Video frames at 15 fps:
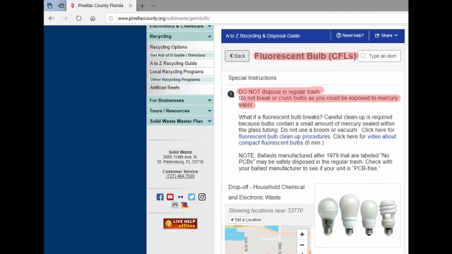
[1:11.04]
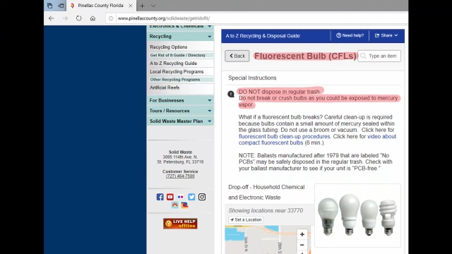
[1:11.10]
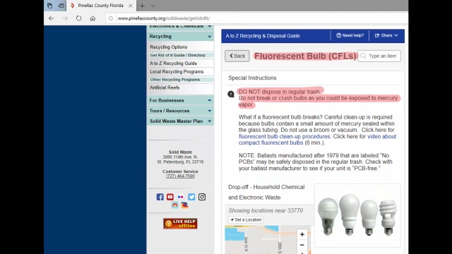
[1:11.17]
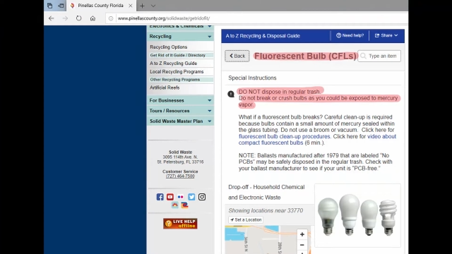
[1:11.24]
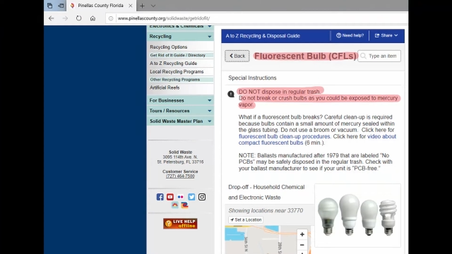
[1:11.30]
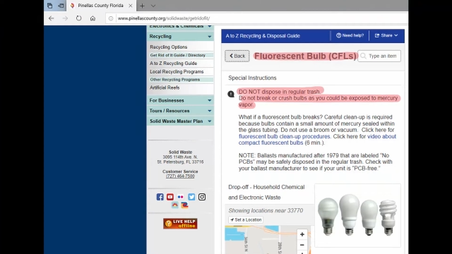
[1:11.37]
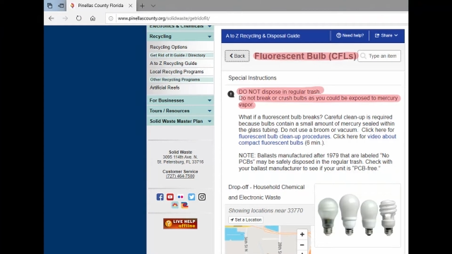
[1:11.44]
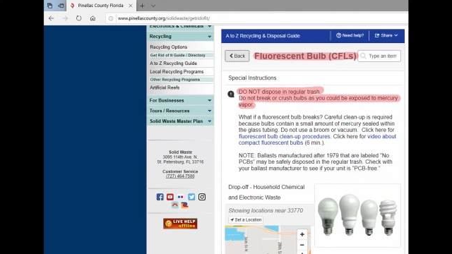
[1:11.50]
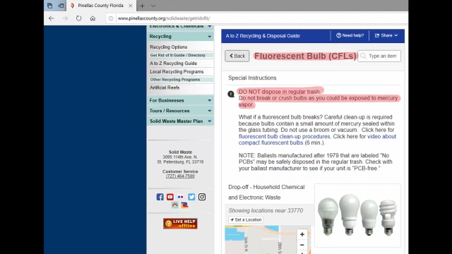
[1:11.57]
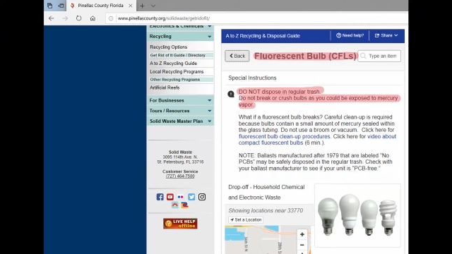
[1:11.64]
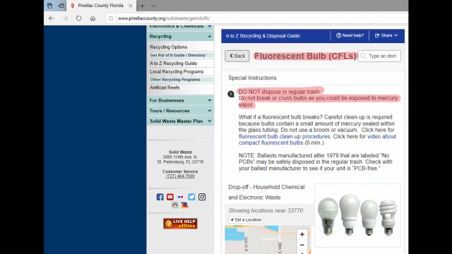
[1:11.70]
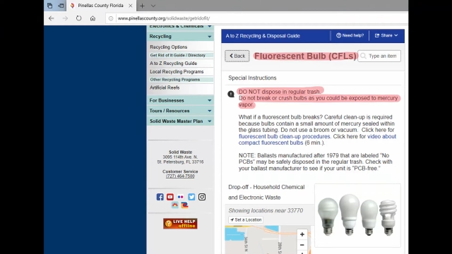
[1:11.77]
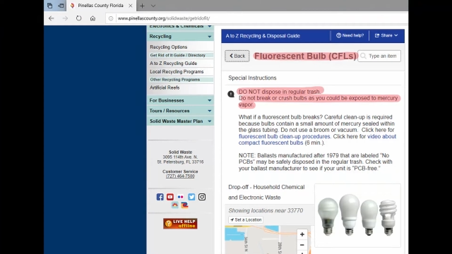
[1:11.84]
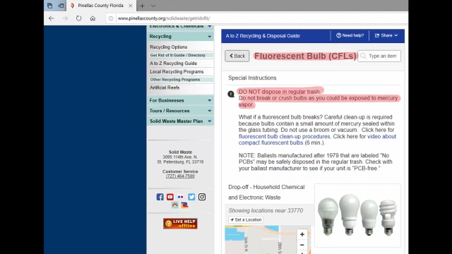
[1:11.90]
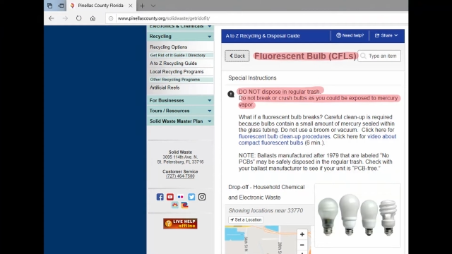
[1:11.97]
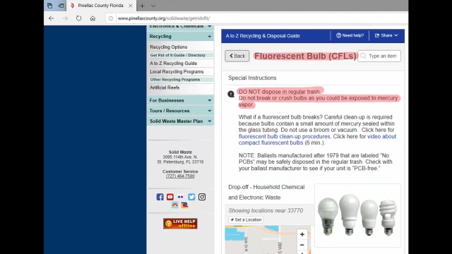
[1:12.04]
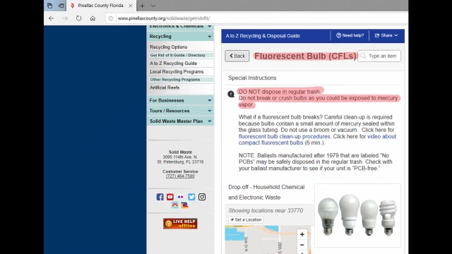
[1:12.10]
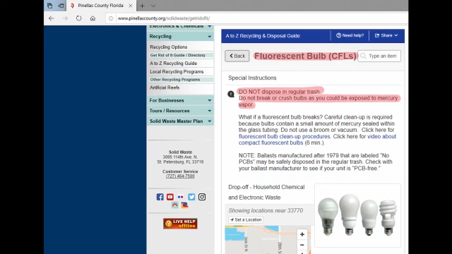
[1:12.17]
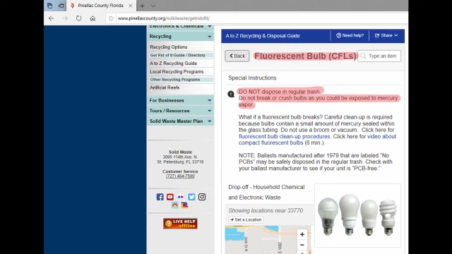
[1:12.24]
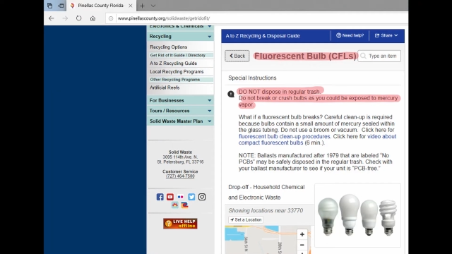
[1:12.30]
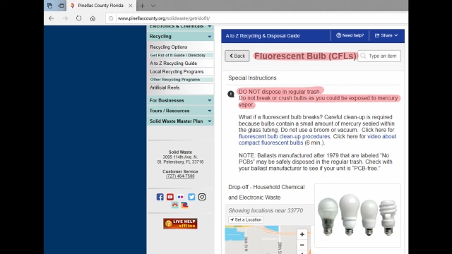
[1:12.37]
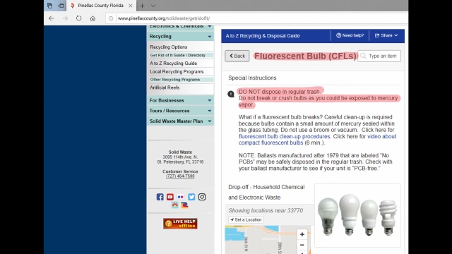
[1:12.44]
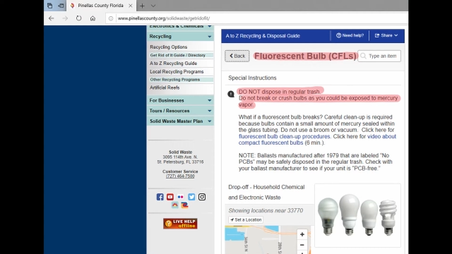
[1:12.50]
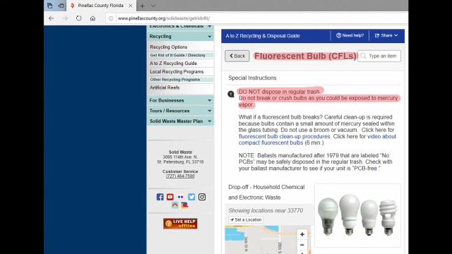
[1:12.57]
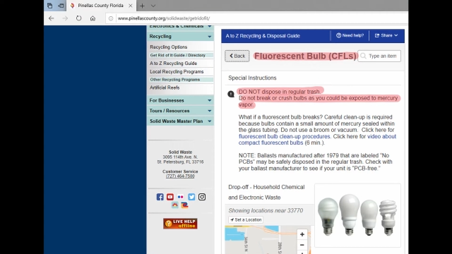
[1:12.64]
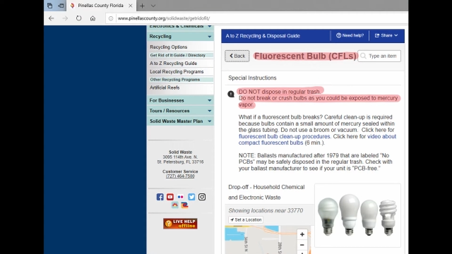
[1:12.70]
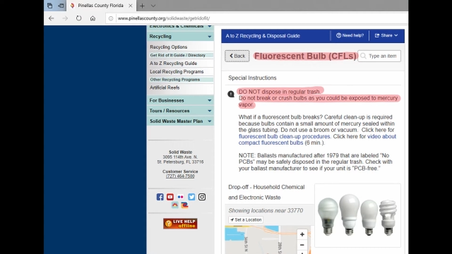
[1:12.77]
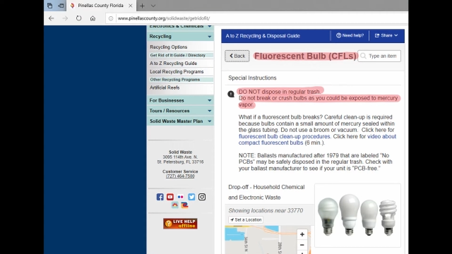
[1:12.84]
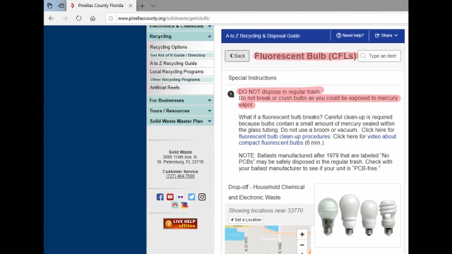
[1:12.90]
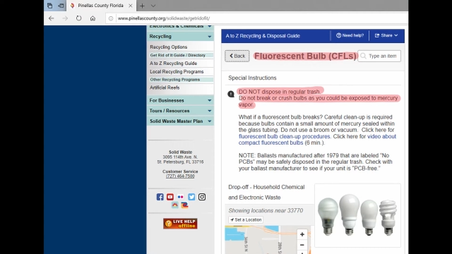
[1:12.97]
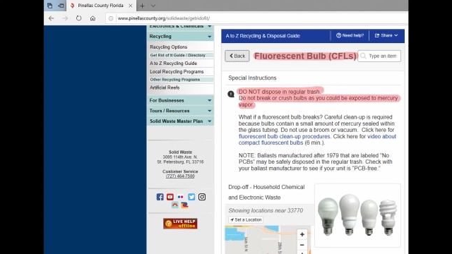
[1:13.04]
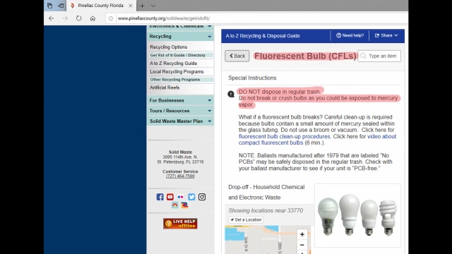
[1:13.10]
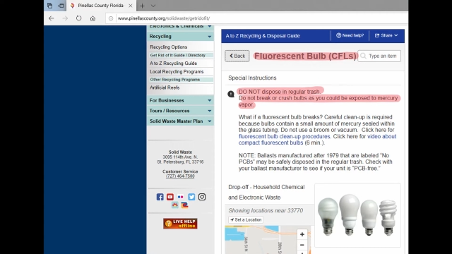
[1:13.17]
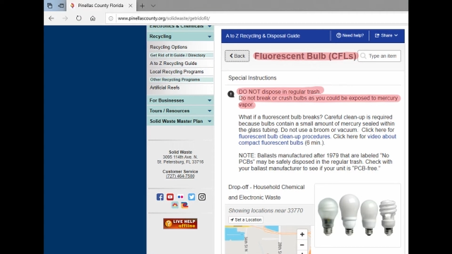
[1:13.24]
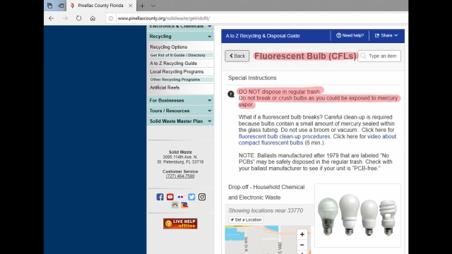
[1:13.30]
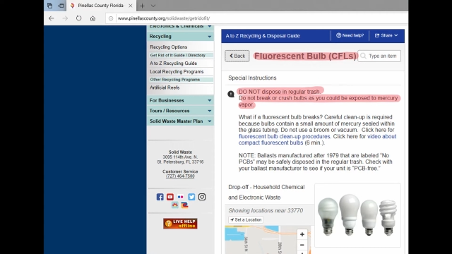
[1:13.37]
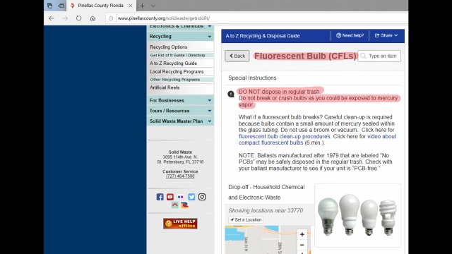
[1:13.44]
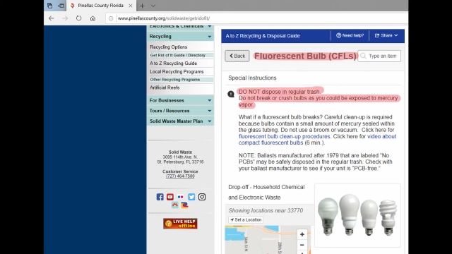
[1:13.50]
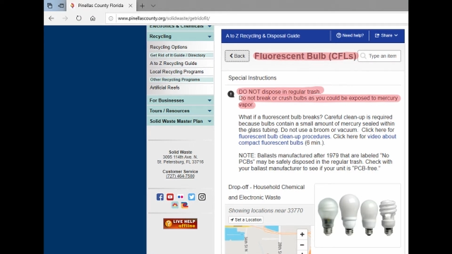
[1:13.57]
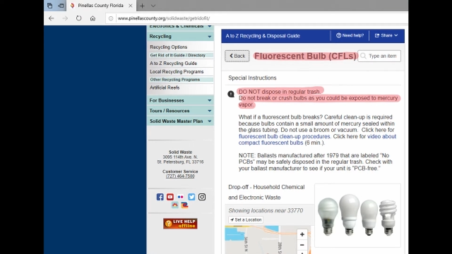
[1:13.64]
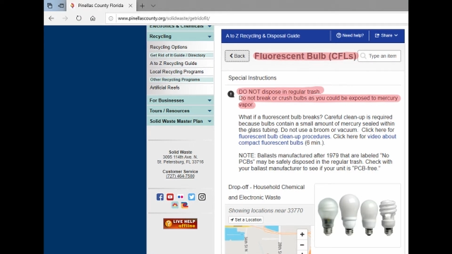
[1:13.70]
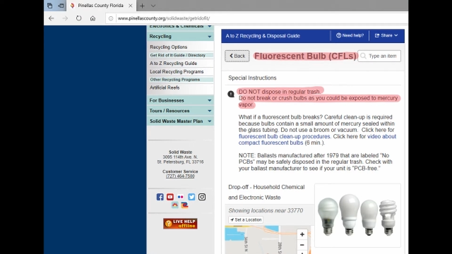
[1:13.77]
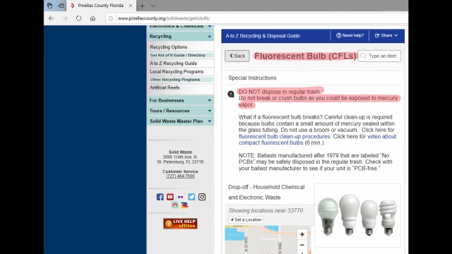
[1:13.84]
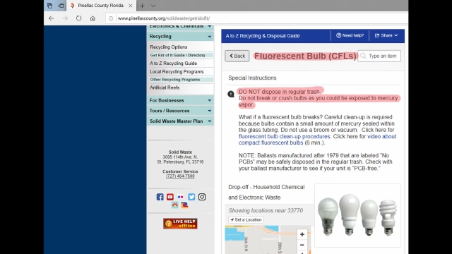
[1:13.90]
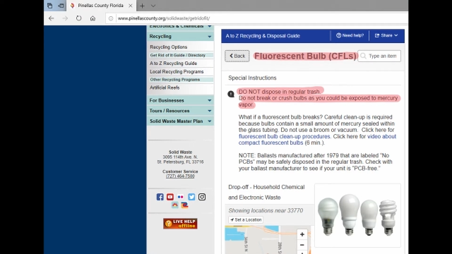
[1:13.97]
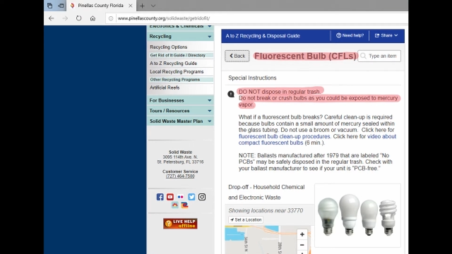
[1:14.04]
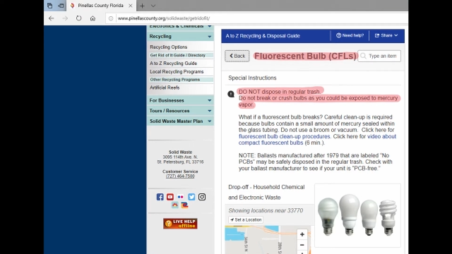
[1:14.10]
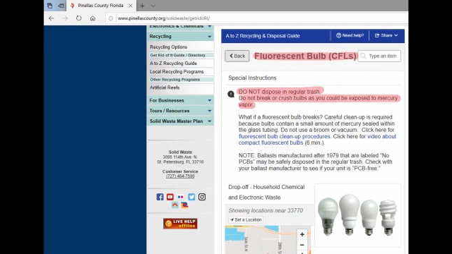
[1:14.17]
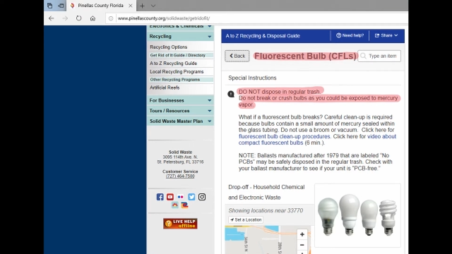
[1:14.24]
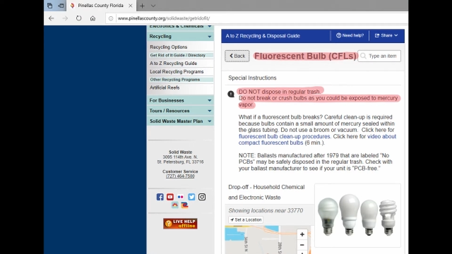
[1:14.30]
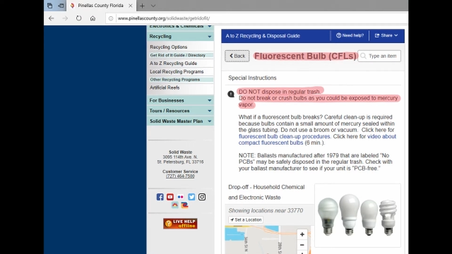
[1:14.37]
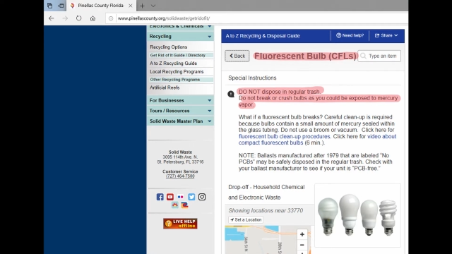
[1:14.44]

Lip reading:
[unreadable: no face in view]